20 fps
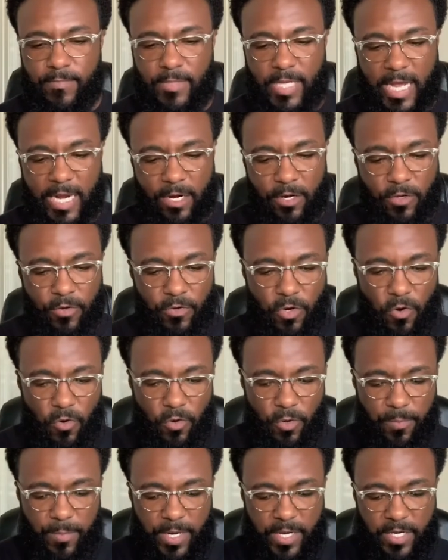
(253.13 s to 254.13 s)
I don't know,
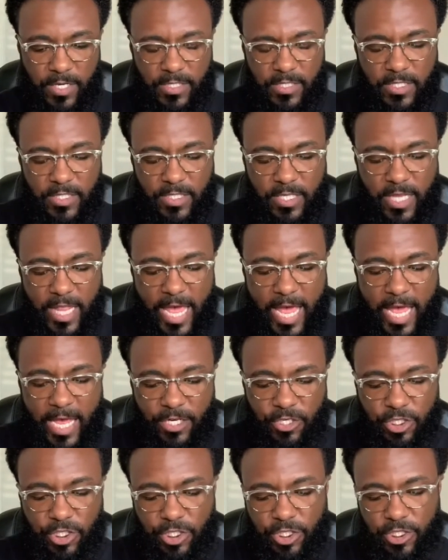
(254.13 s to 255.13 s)
codependent
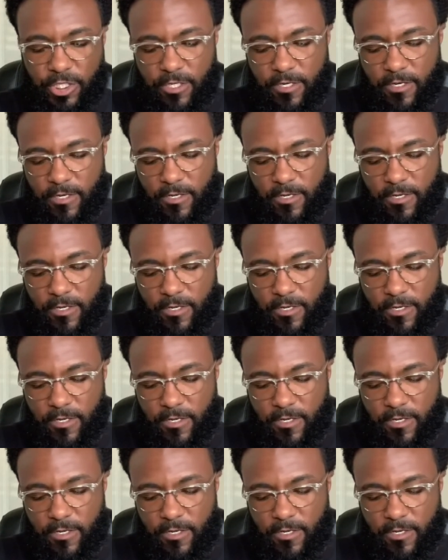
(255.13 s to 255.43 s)
slash,